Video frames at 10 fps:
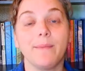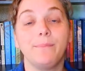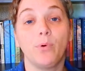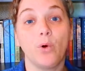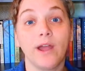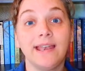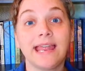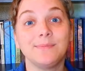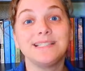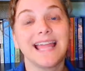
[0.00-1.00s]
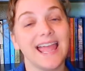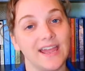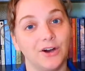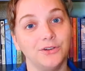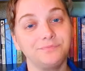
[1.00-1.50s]
a boy named
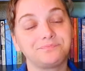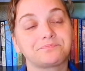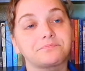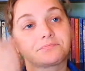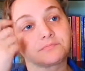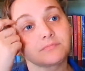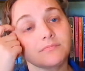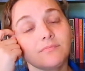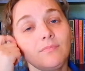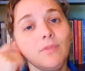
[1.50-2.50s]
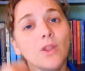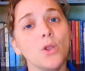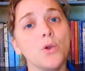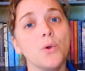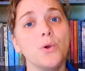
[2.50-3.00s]
Cale
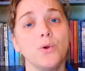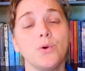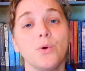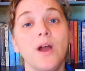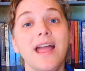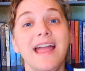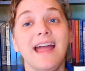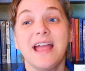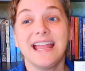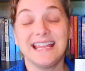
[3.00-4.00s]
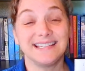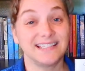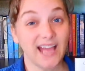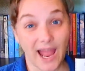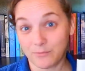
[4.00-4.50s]
who he is a
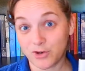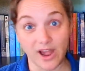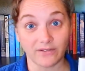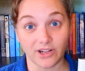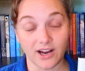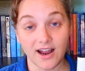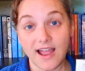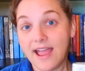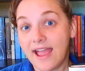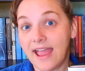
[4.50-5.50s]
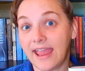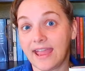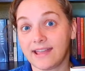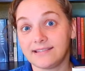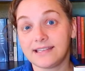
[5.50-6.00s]
time traveler,
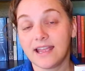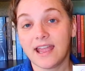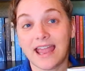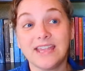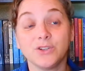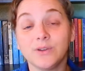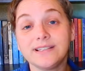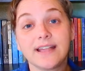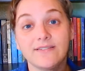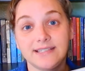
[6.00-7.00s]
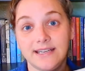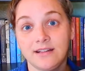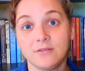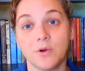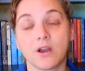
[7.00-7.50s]
and he's only 17
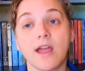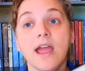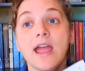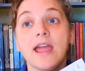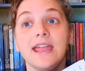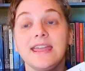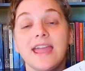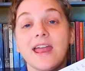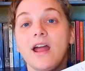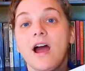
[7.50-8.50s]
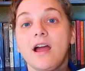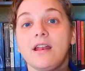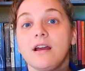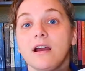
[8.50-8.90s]
in the book. He cannot